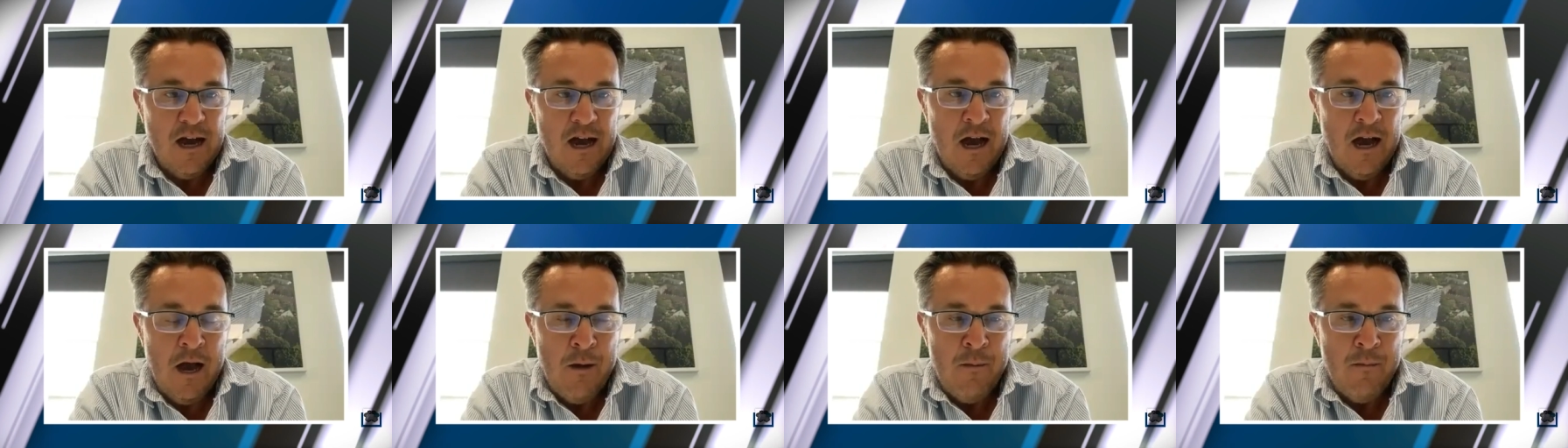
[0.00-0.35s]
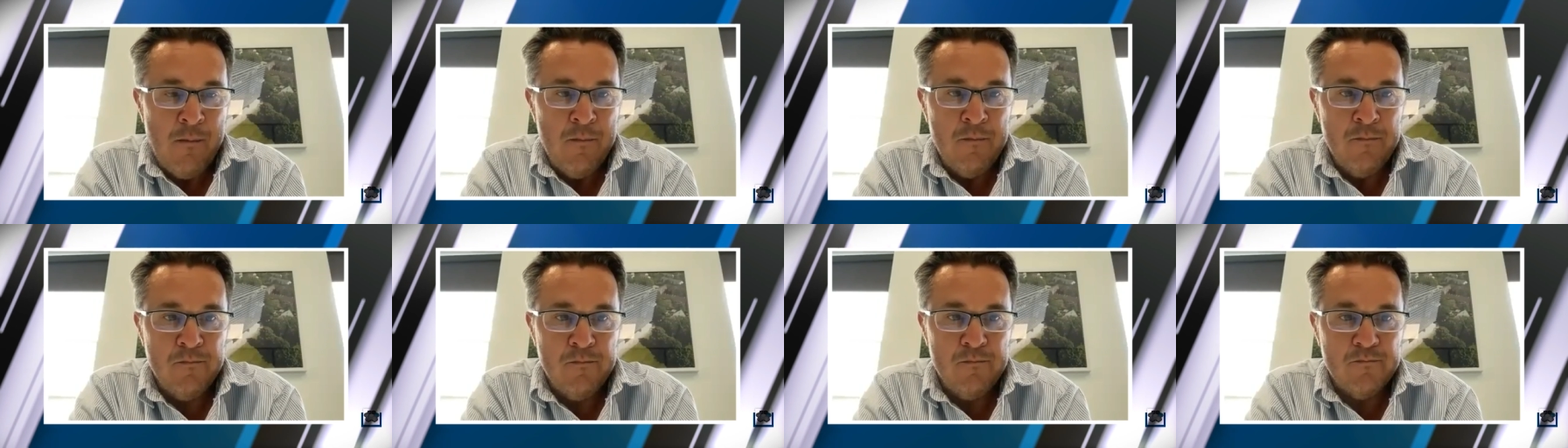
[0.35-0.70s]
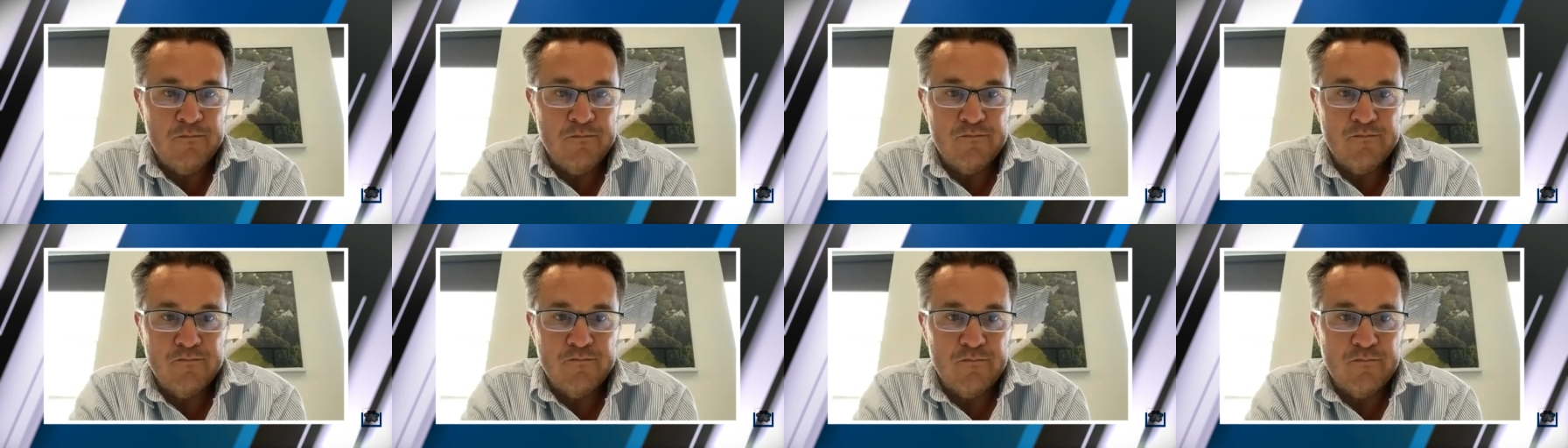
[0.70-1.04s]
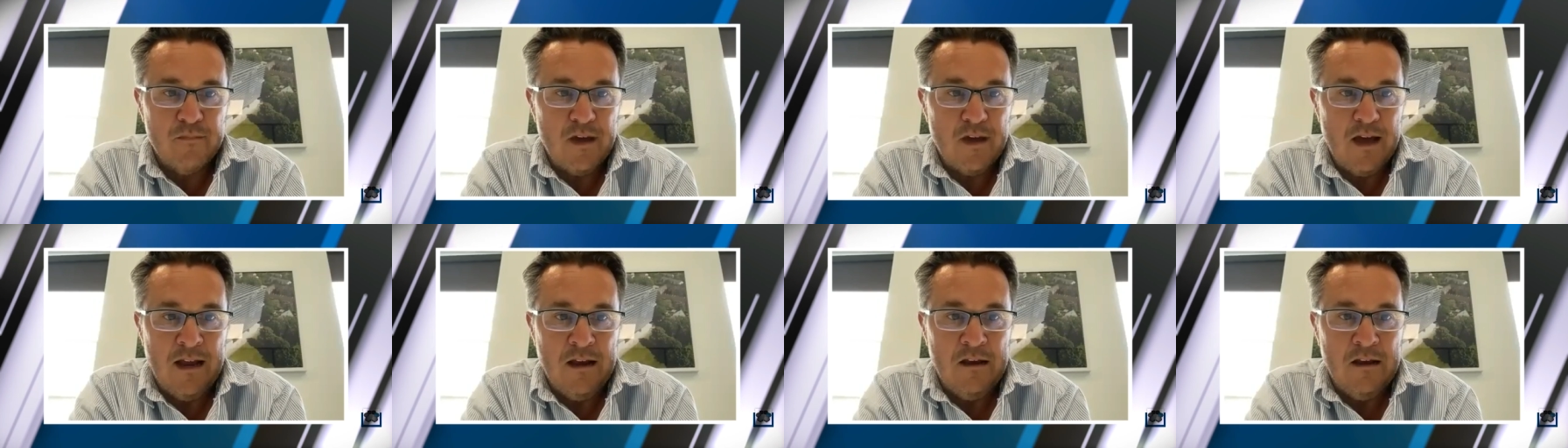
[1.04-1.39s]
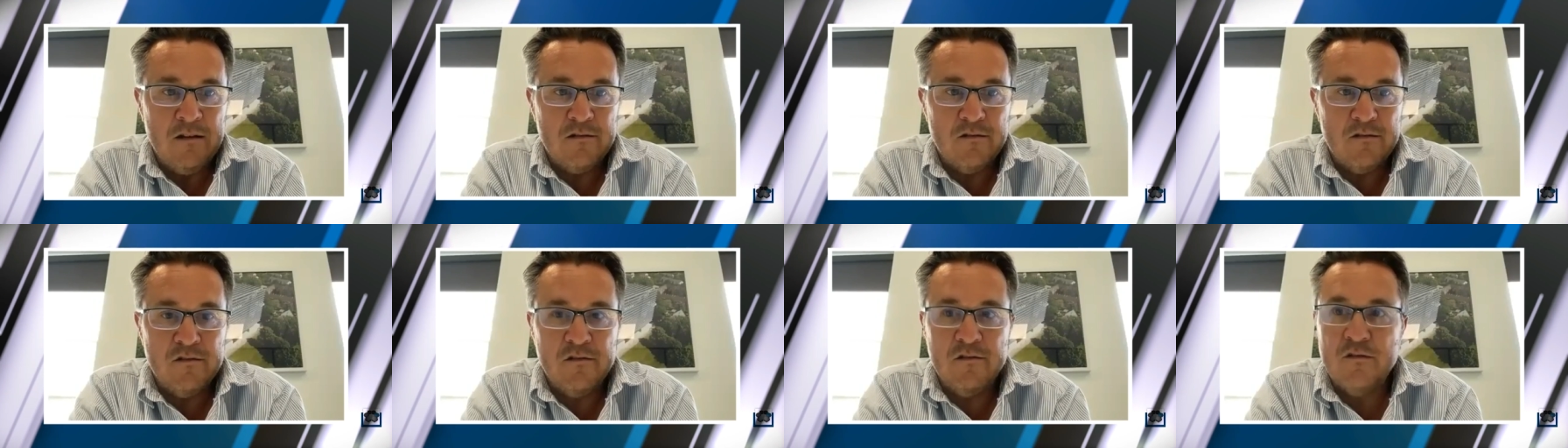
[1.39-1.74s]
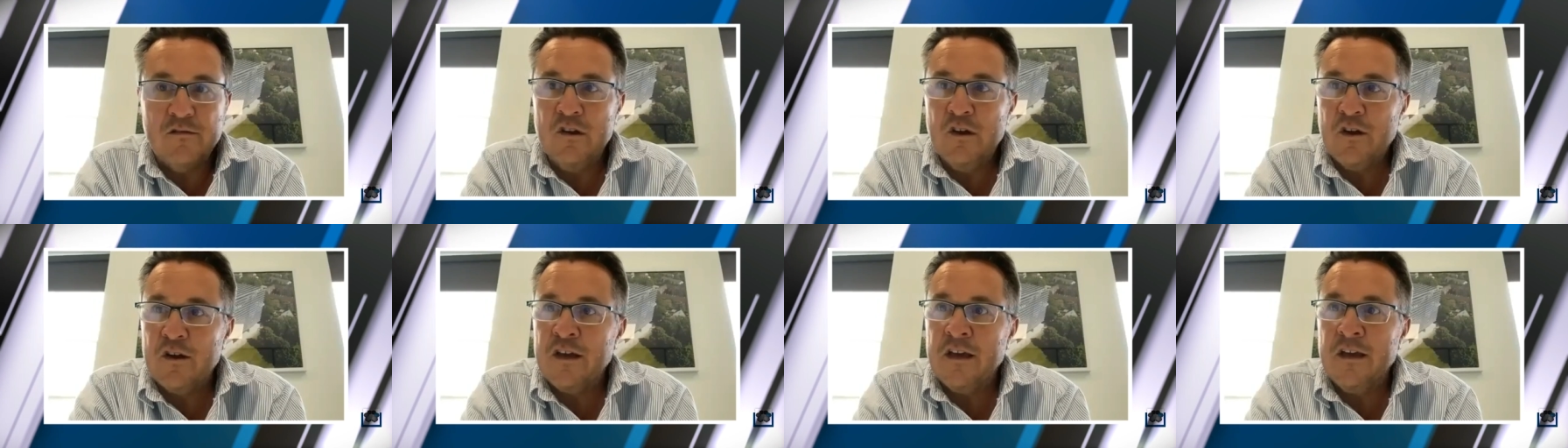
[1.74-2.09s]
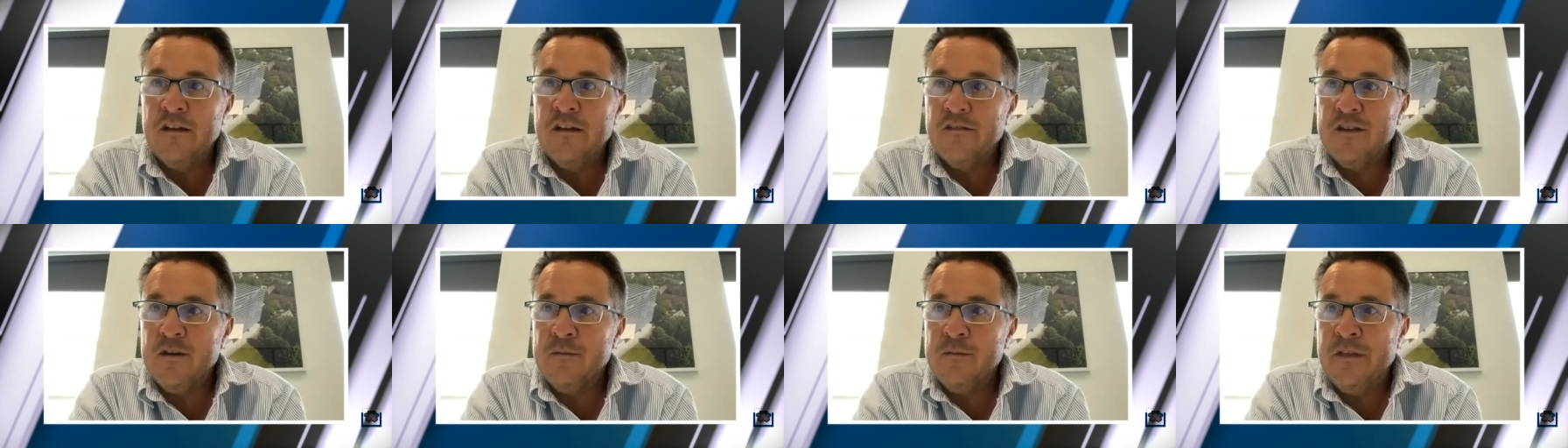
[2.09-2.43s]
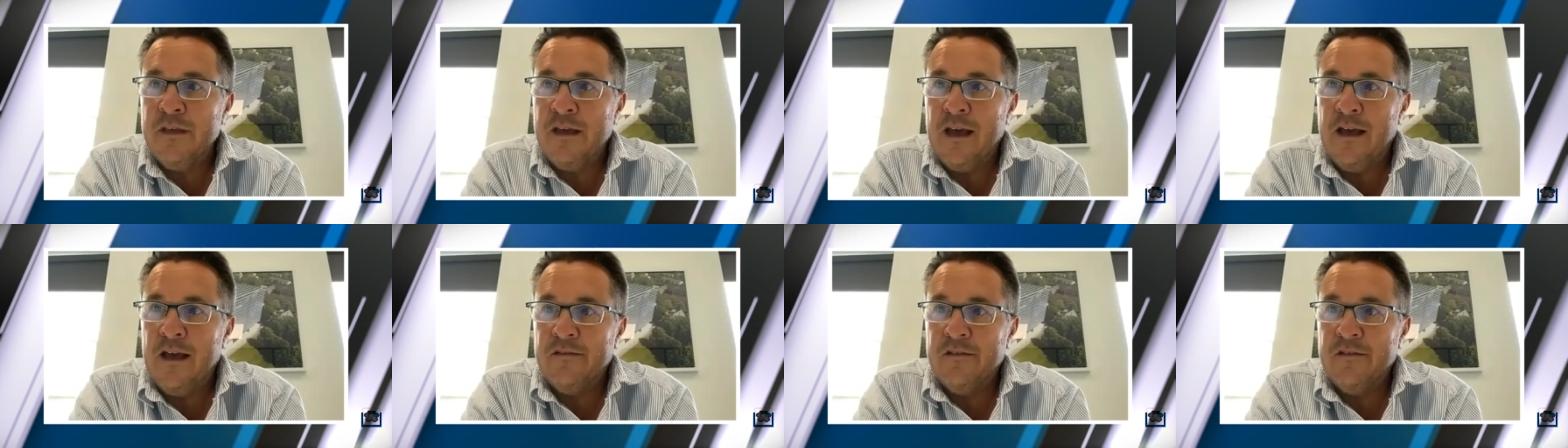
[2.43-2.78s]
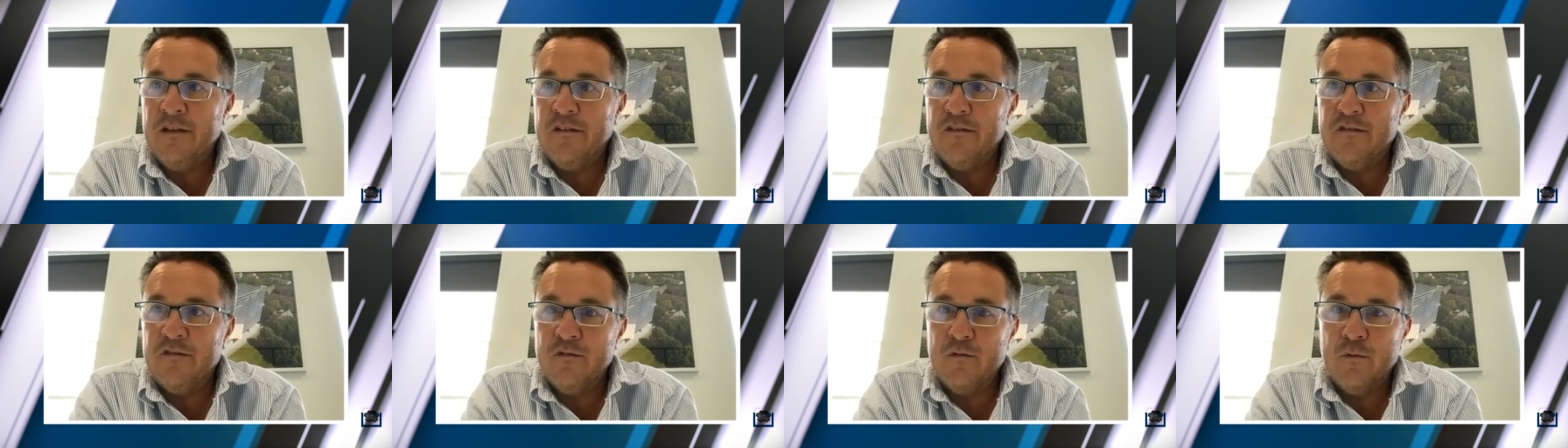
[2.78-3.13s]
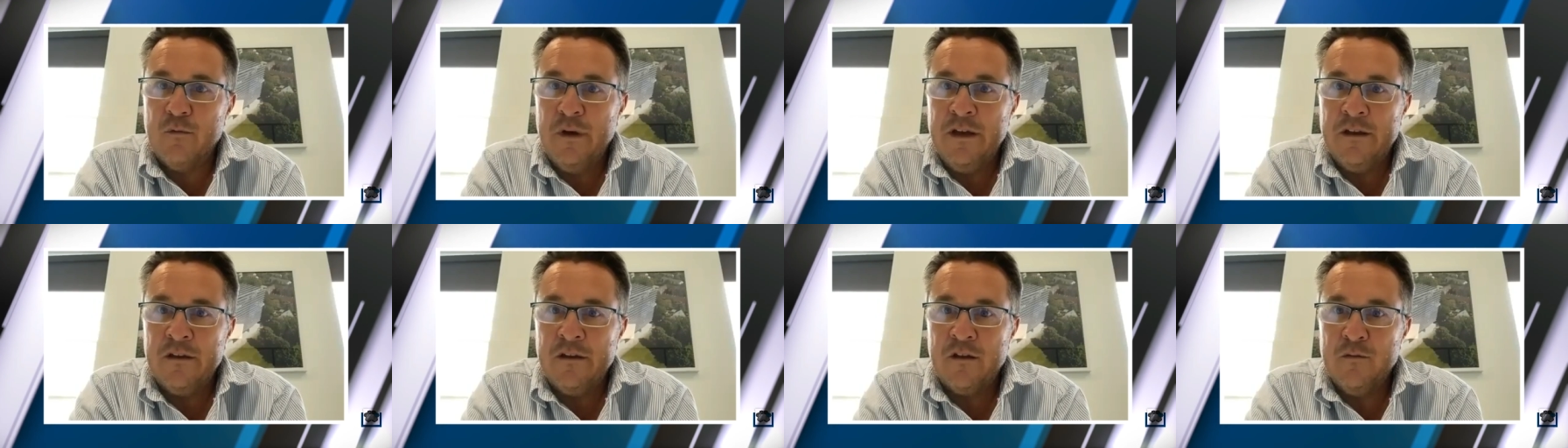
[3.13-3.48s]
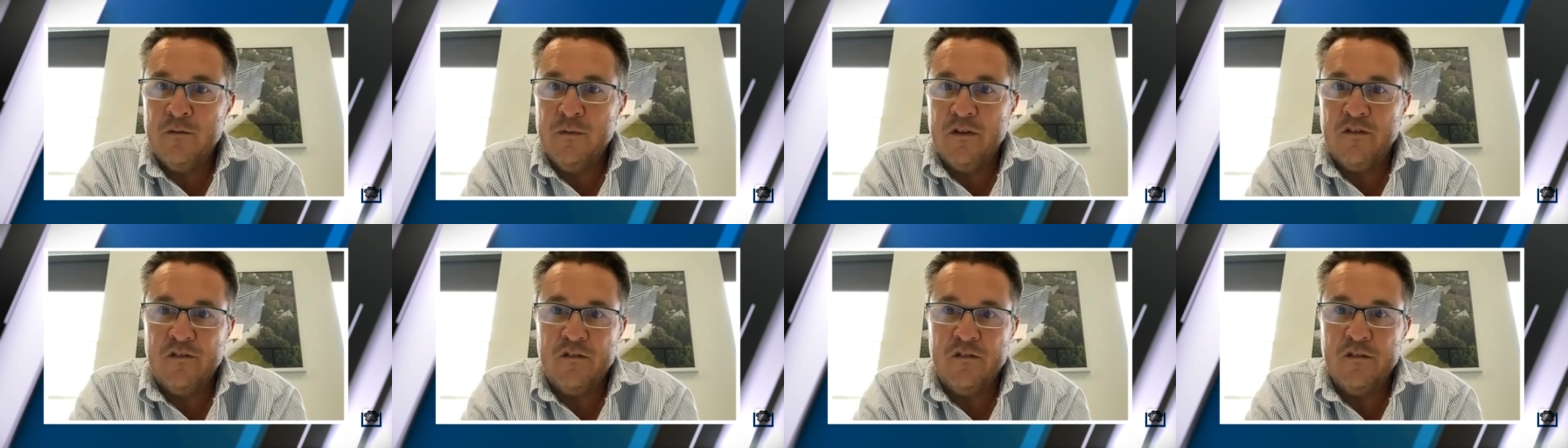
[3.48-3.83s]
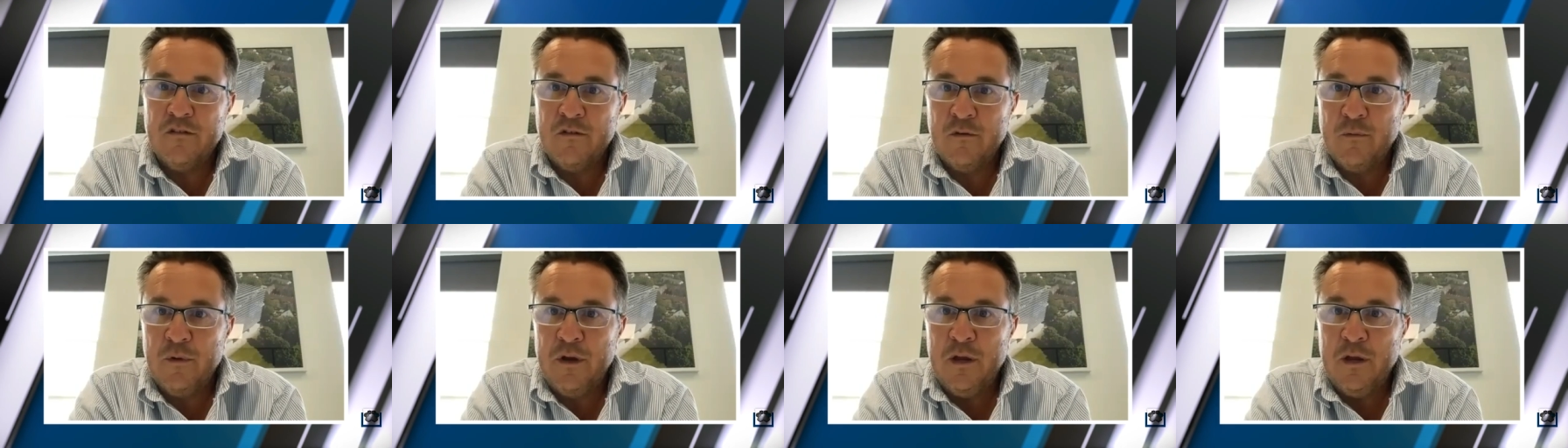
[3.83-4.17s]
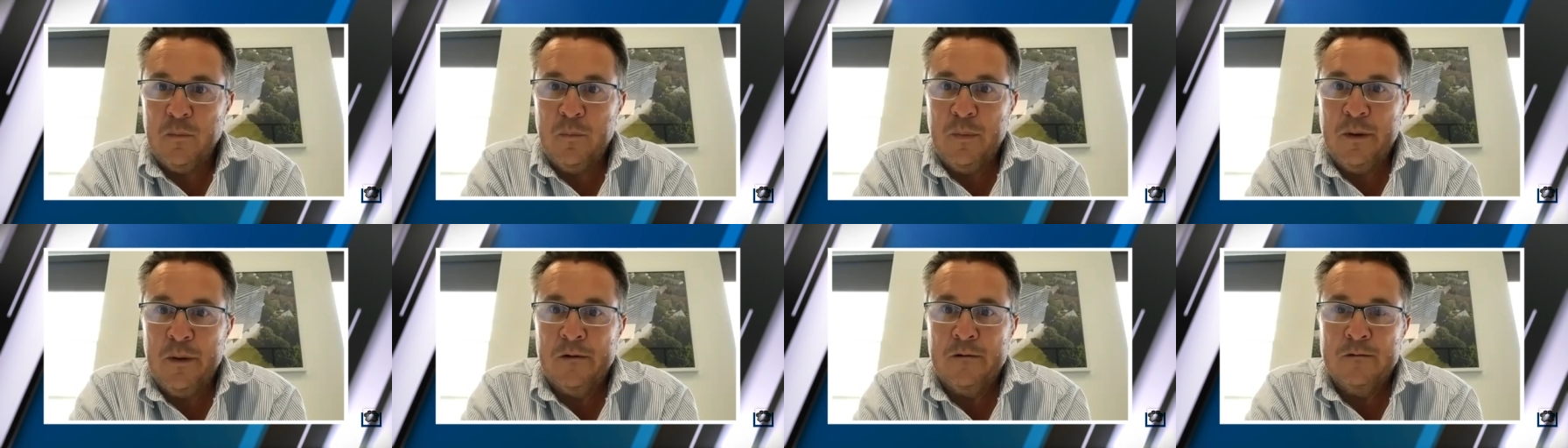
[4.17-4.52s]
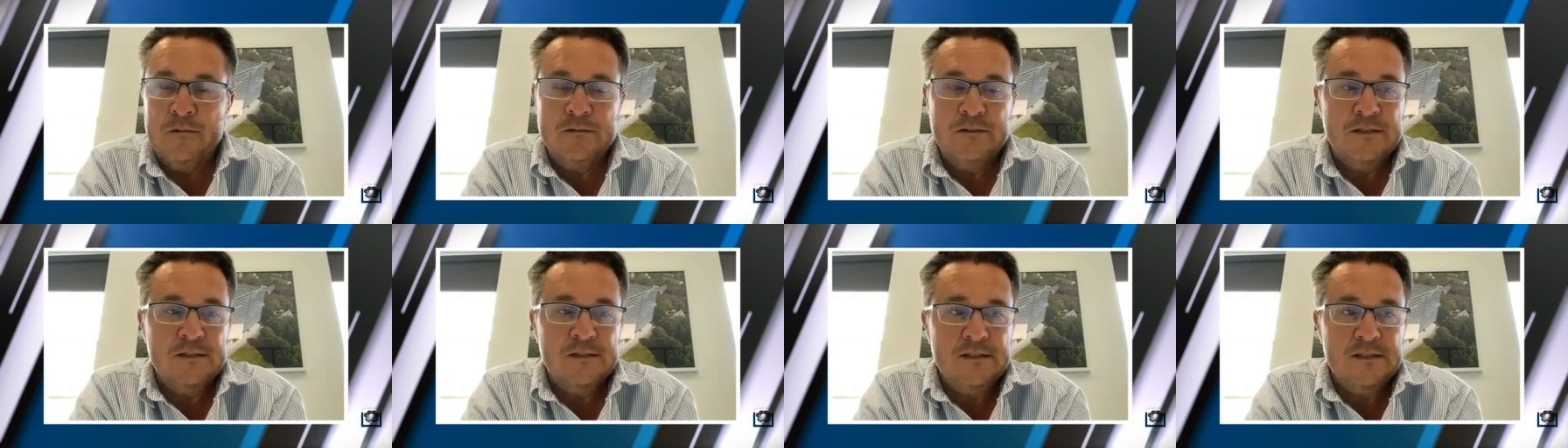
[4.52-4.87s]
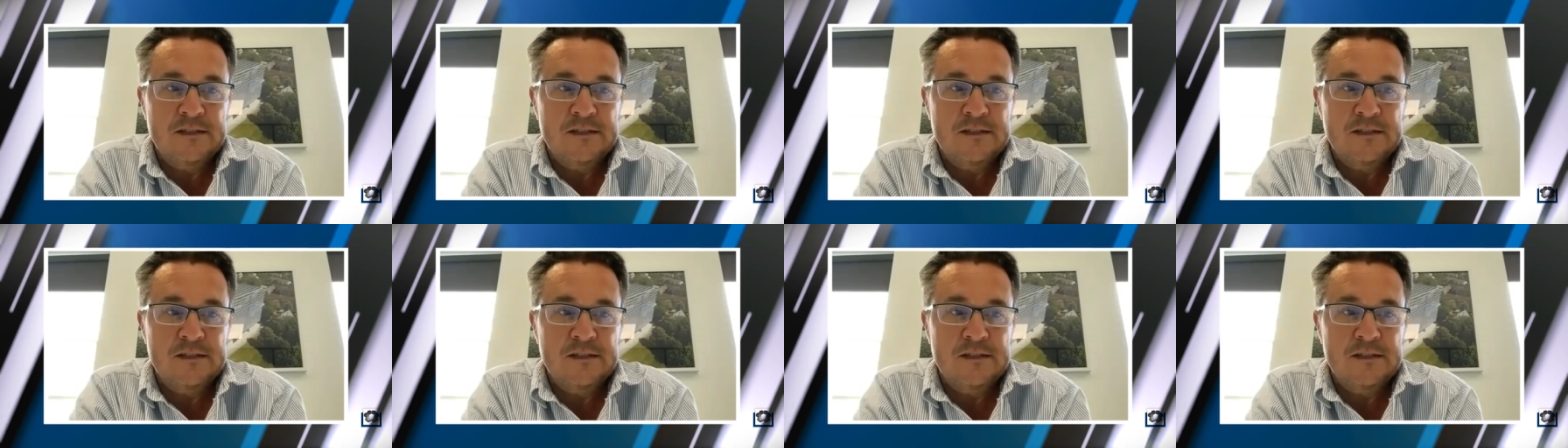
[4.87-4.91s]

um, and looking at some of the assets that we had commissioned, that we had built,